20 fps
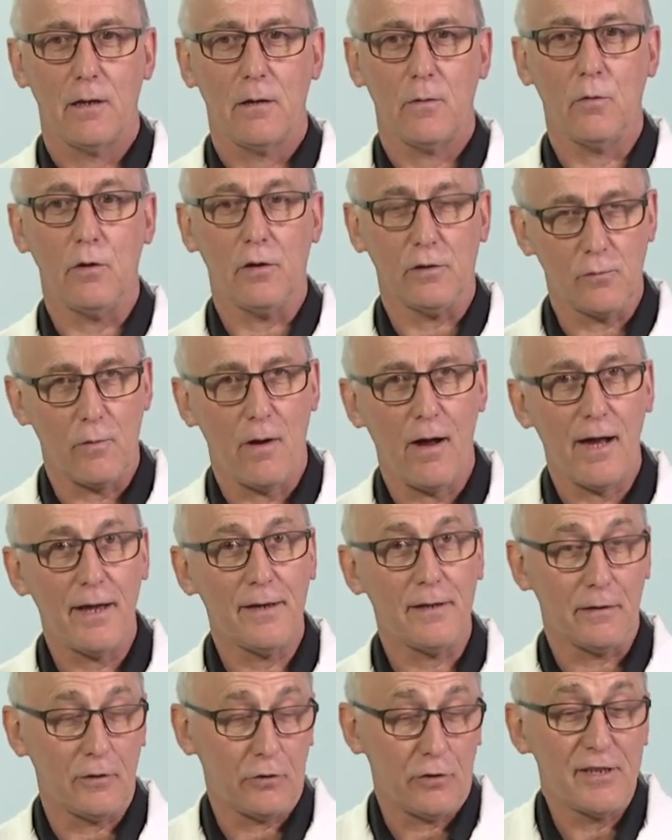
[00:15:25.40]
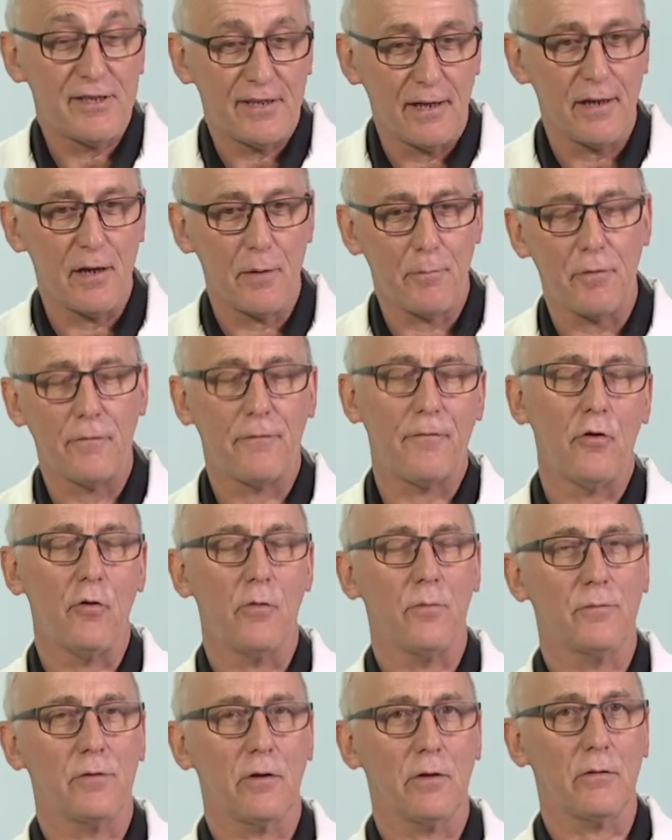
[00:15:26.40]
worldwide increasingly are
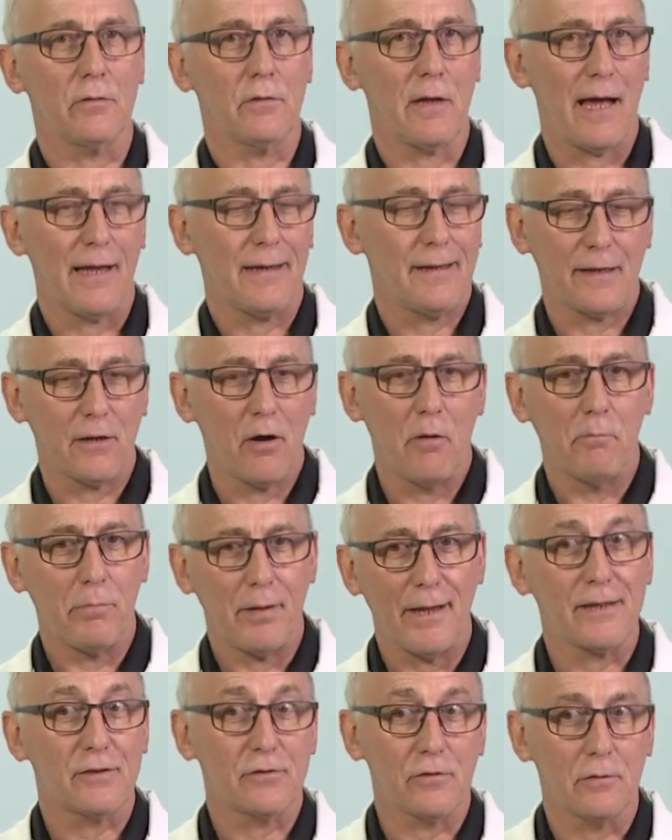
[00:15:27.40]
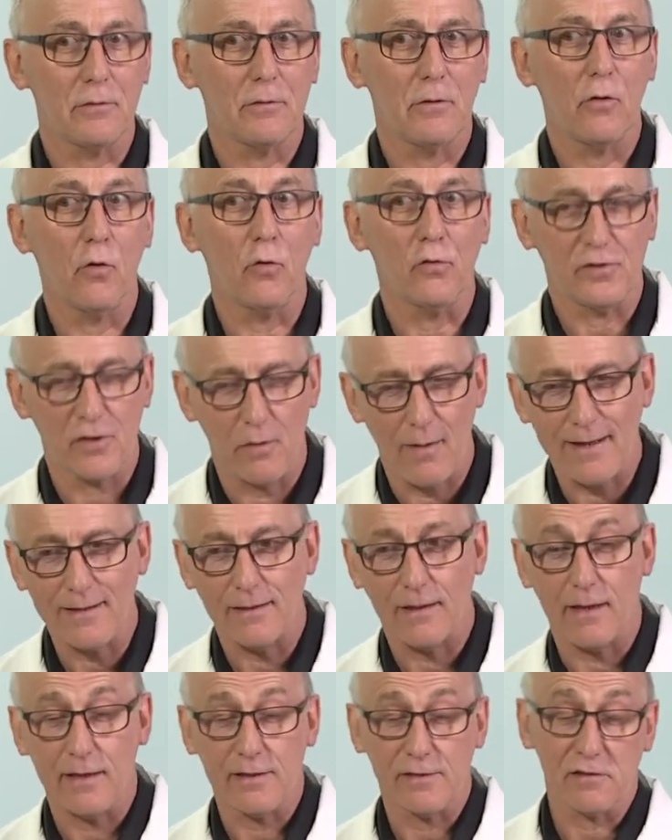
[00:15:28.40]
performed on highly complex
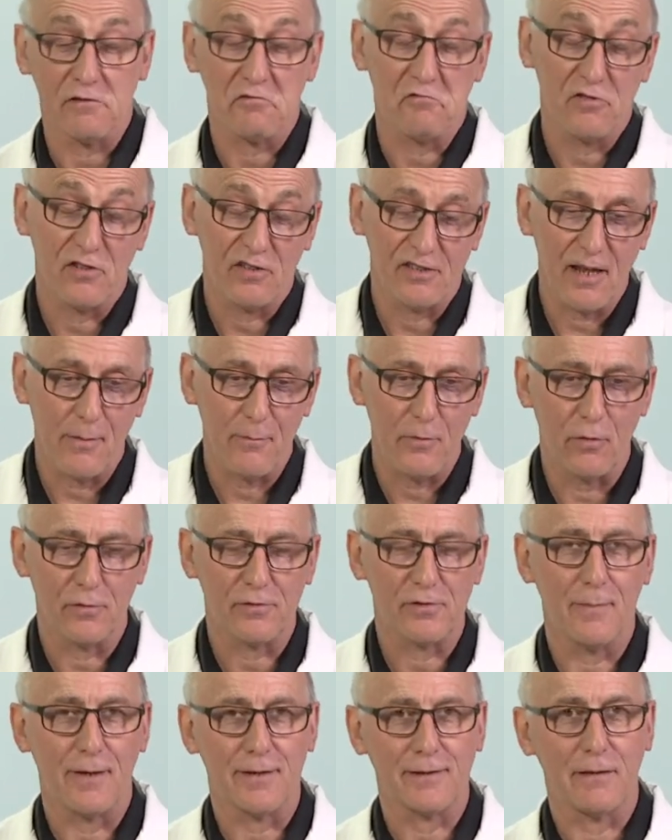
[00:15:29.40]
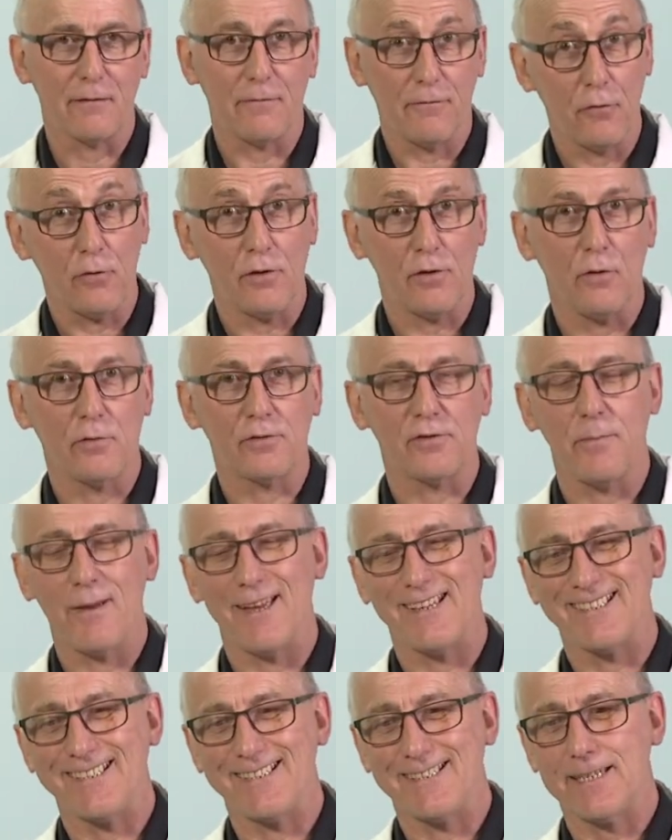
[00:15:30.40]
autoanalyzers, semi-automatic, fully
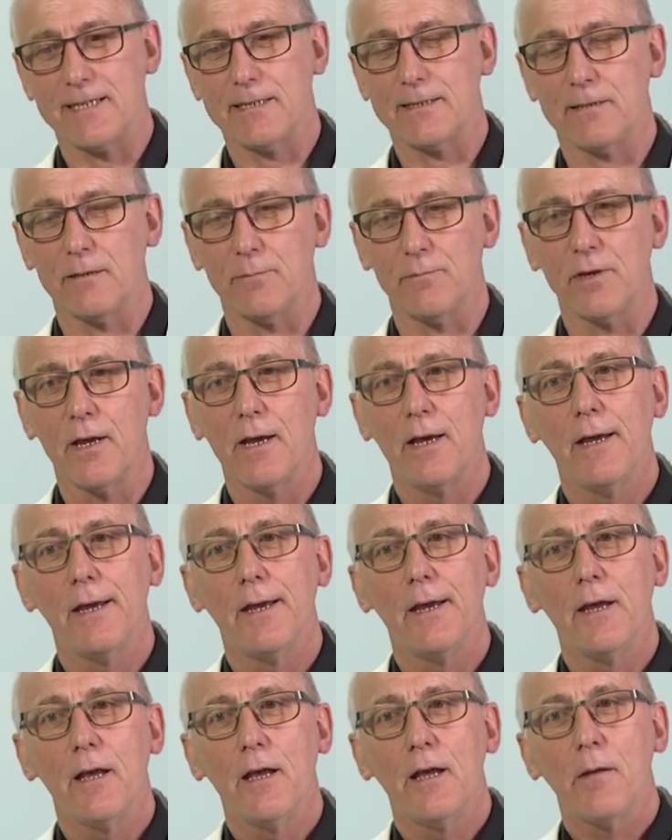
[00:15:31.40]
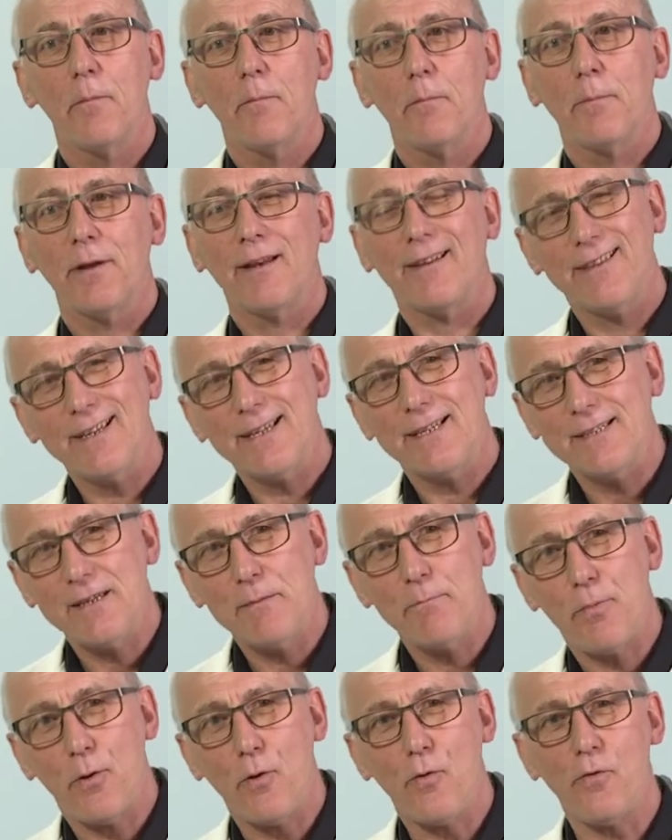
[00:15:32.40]
automated systems. But I think it's
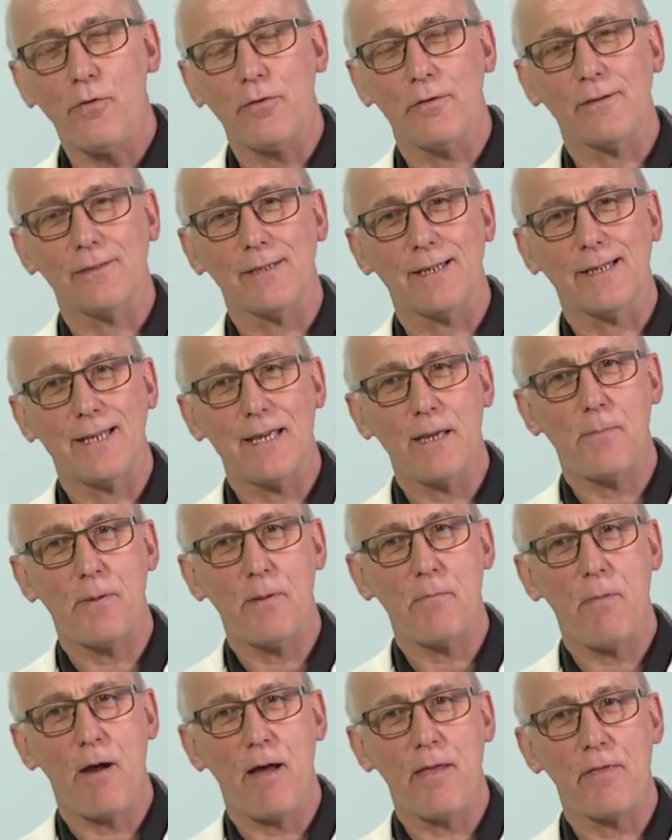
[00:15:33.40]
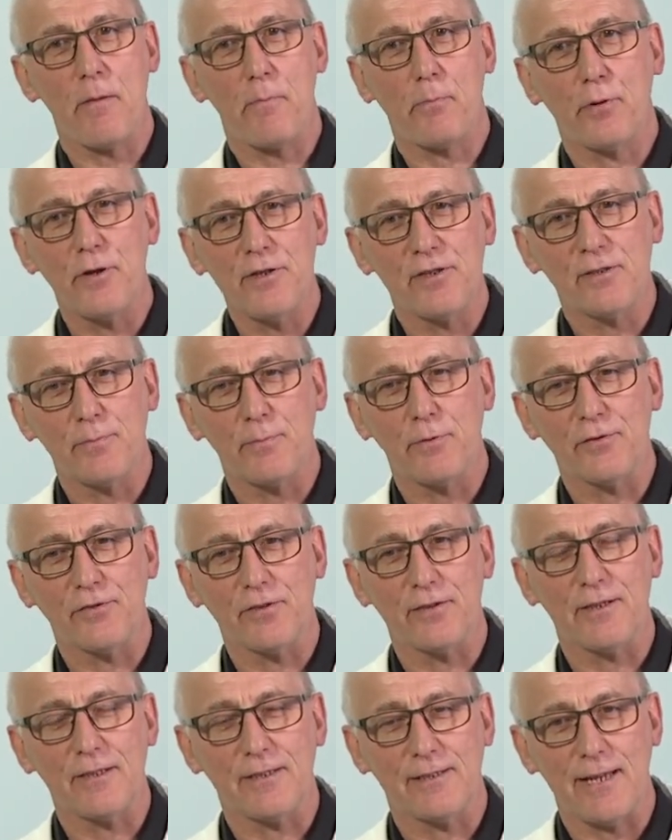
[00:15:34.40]
important to keep in mind the principles
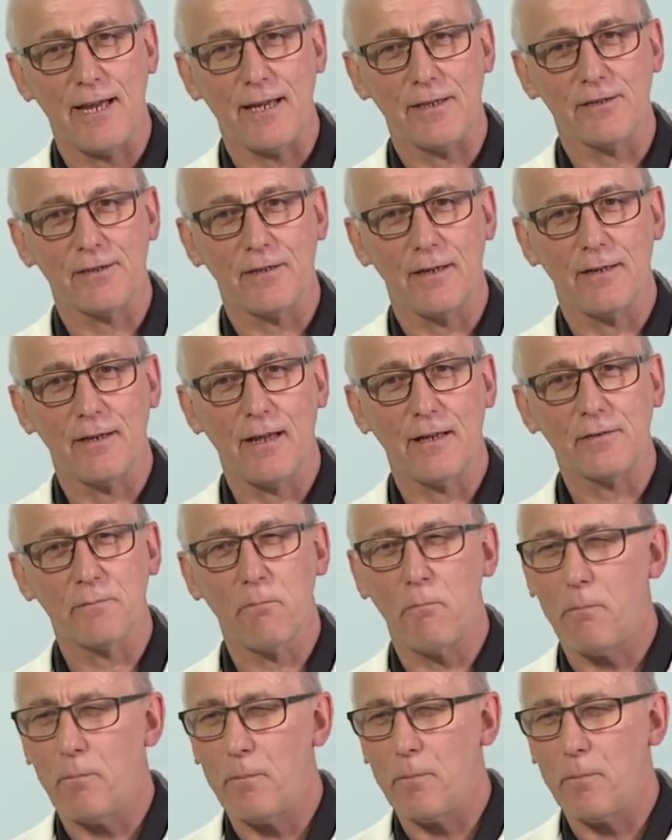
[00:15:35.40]
of the test, and that's